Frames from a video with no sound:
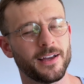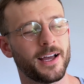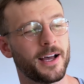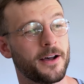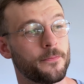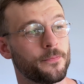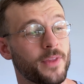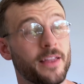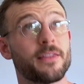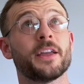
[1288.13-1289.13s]

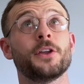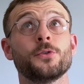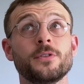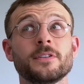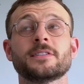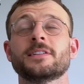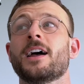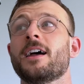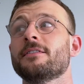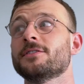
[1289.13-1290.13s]
And thank goodness that I
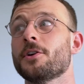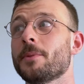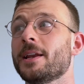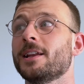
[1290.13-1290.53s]
have so many